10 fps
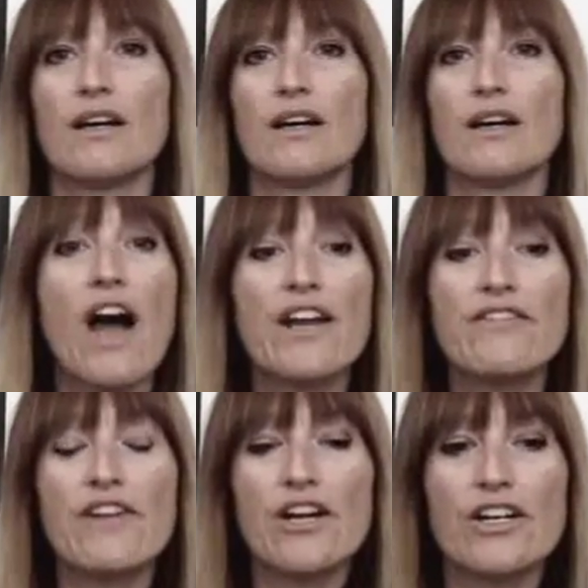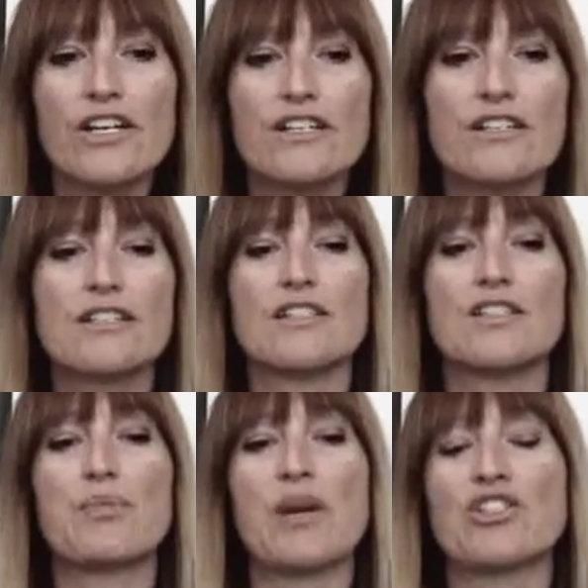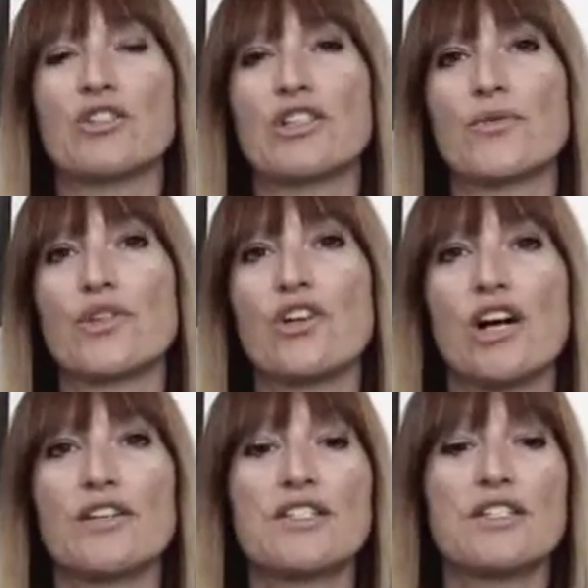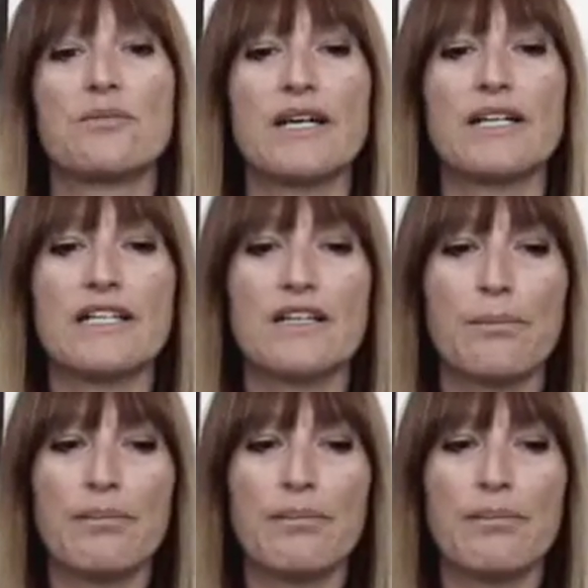in a lot of areas, especially in regards to money and